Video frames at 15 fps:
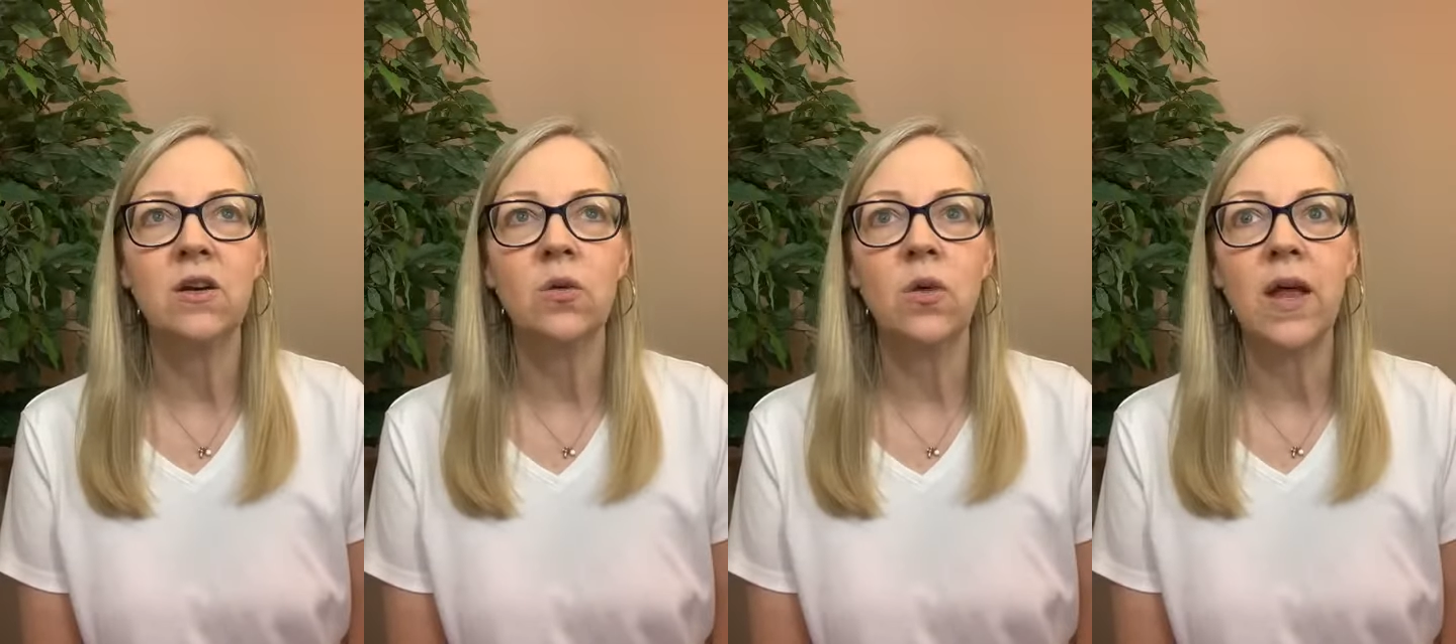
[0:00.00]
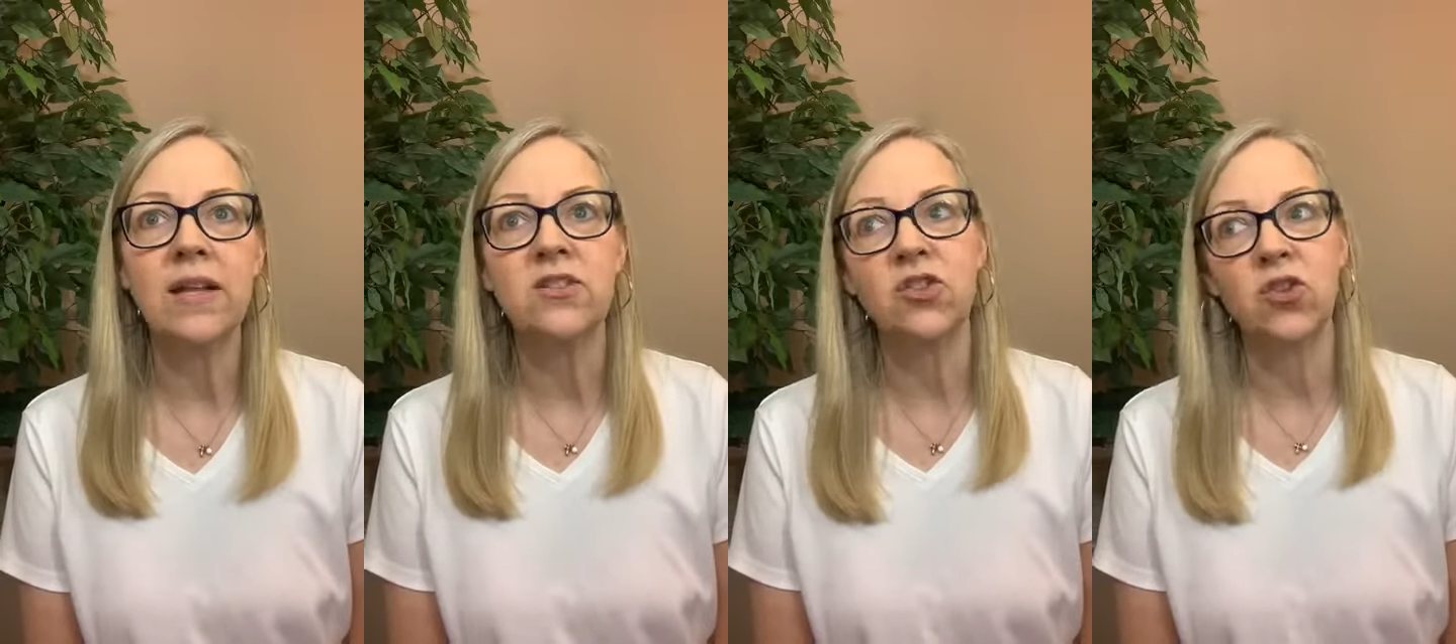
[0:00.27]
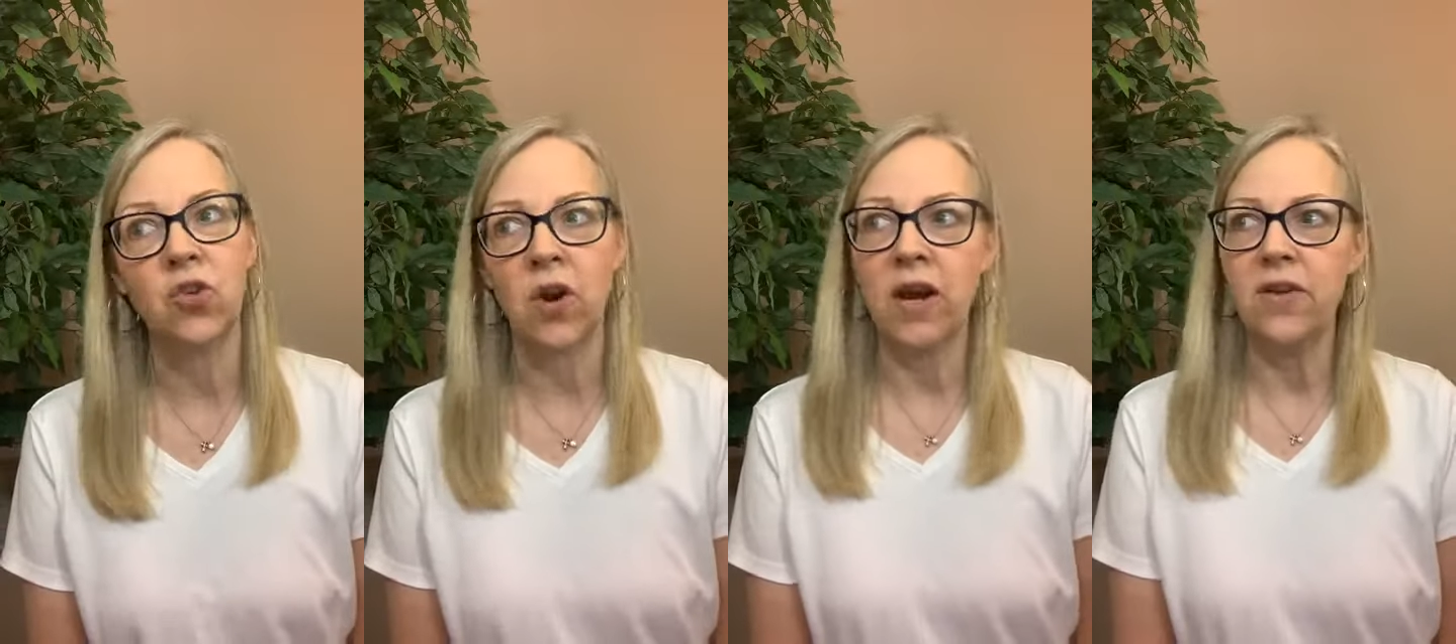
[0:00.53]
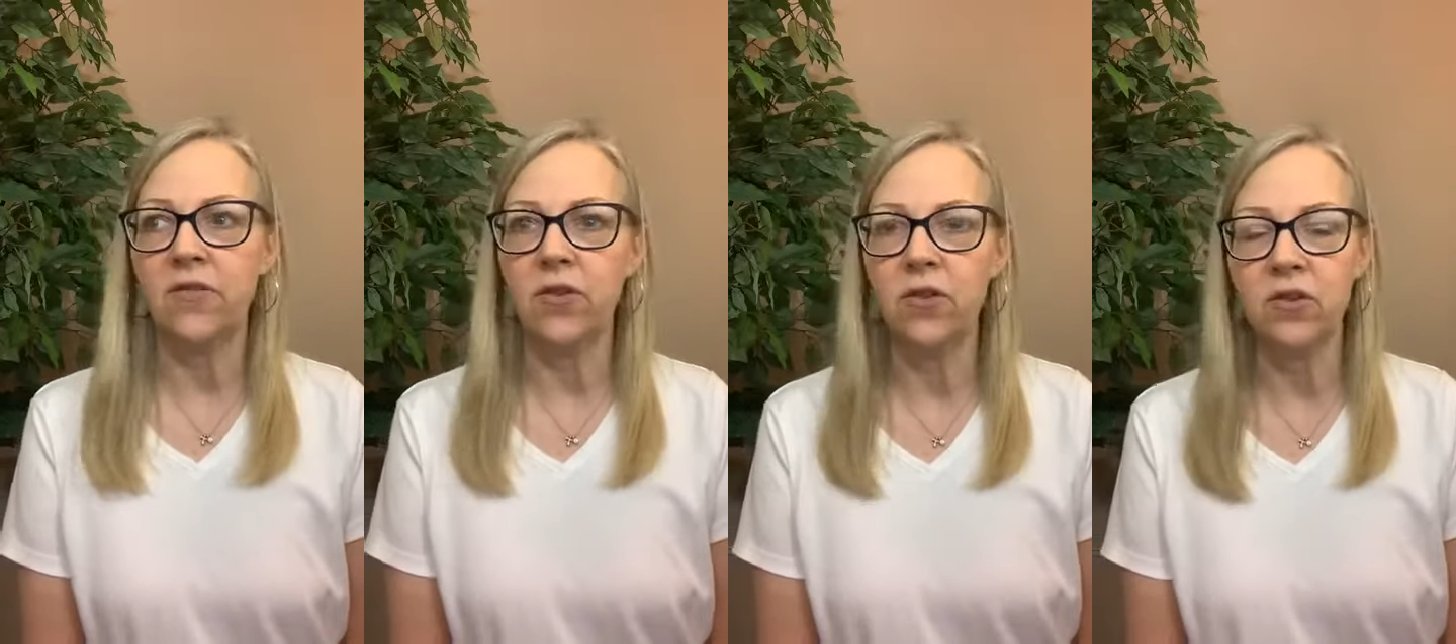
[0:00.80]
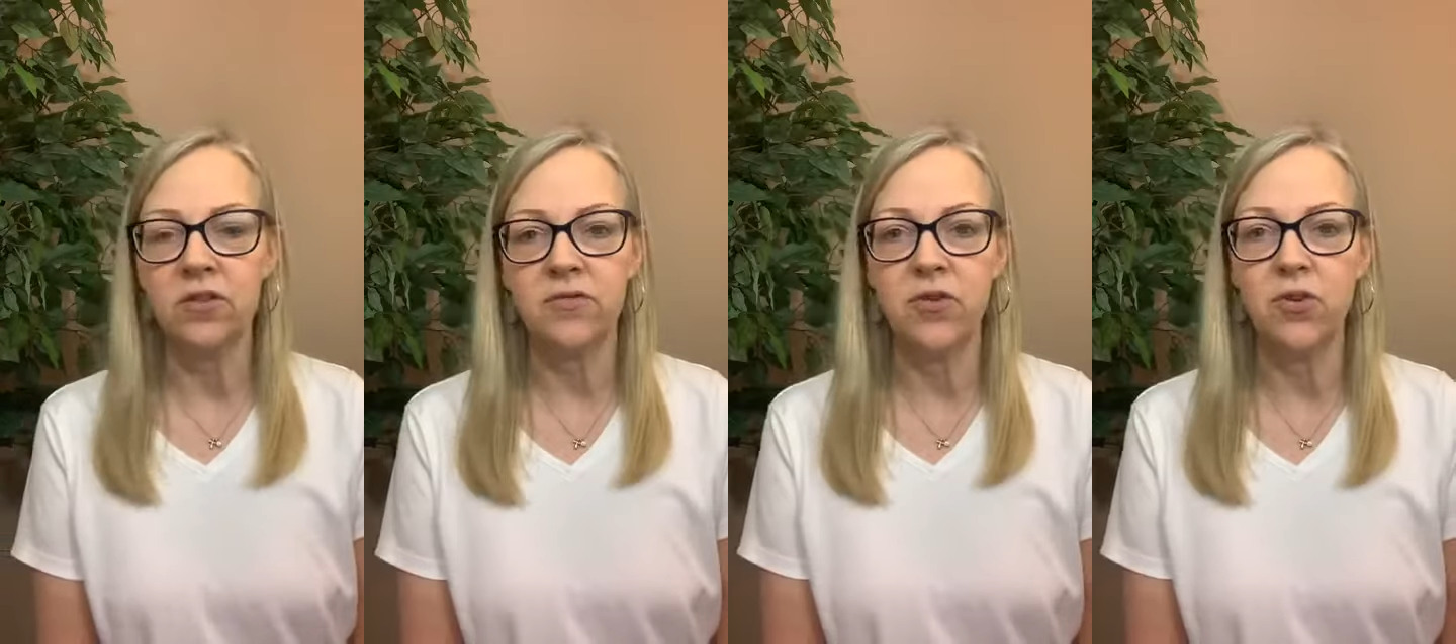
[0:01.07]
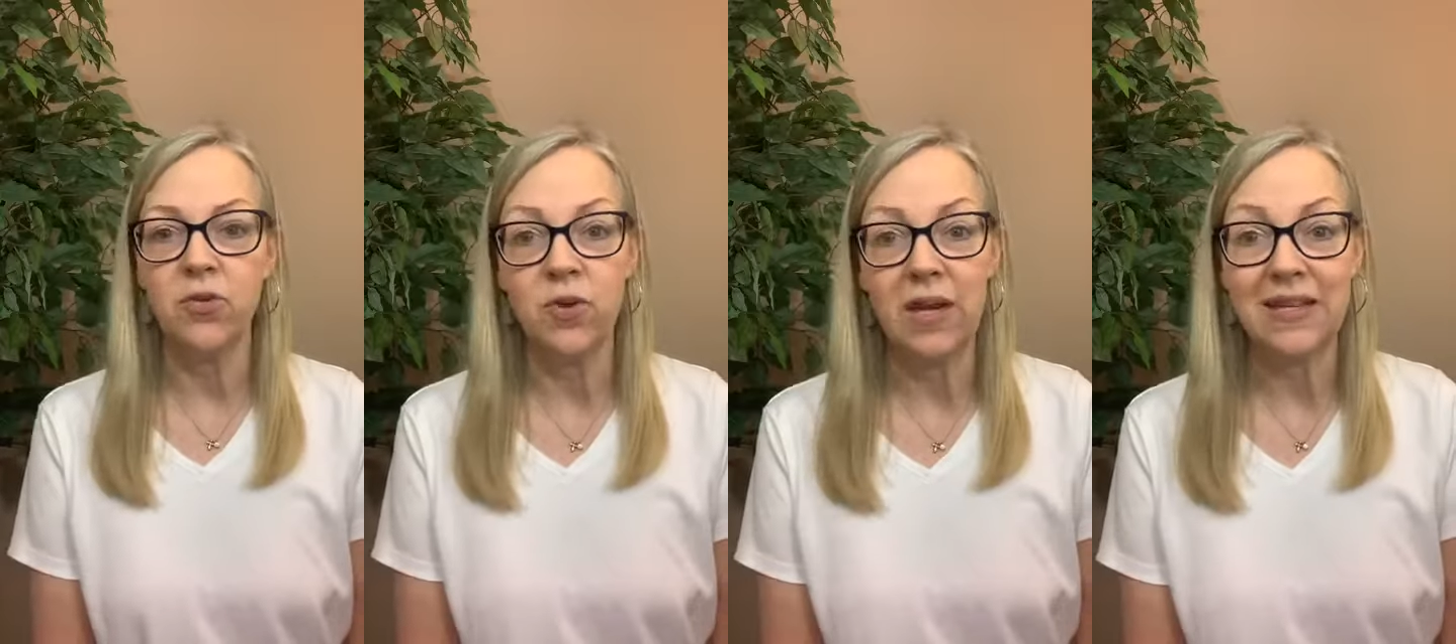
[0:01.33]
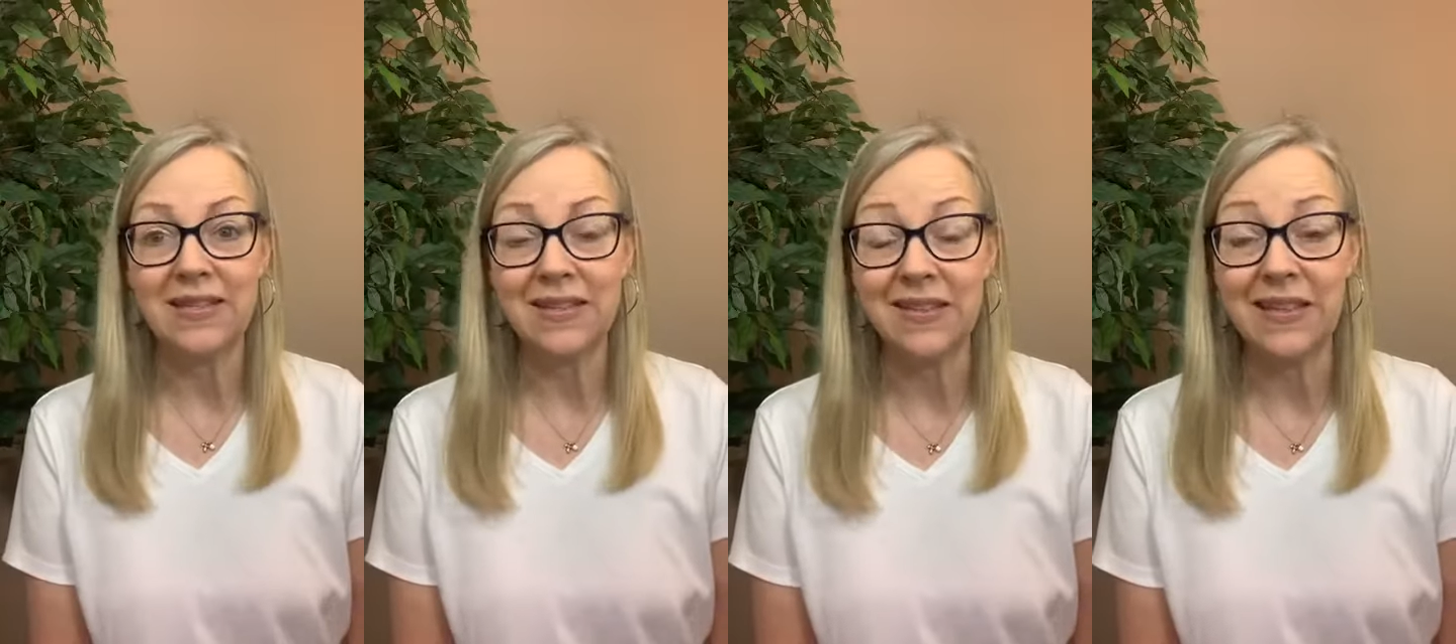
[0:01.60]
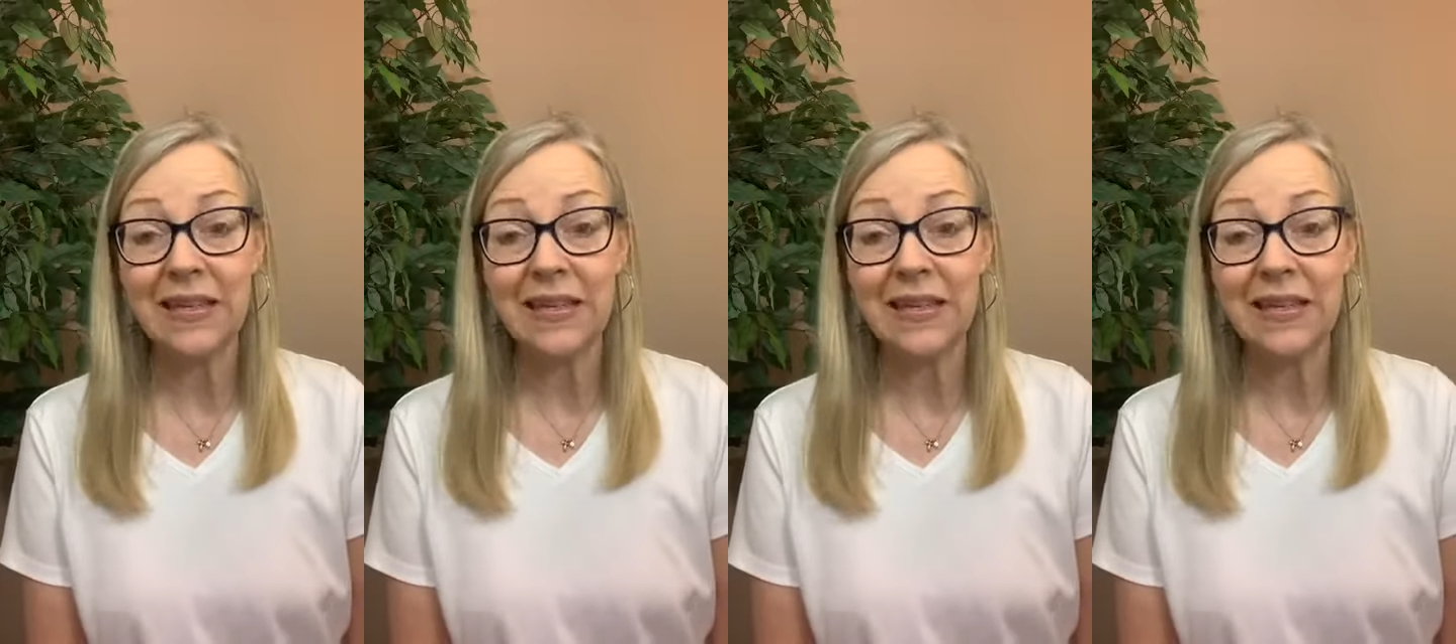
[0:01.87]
well, that's great for those of you who get to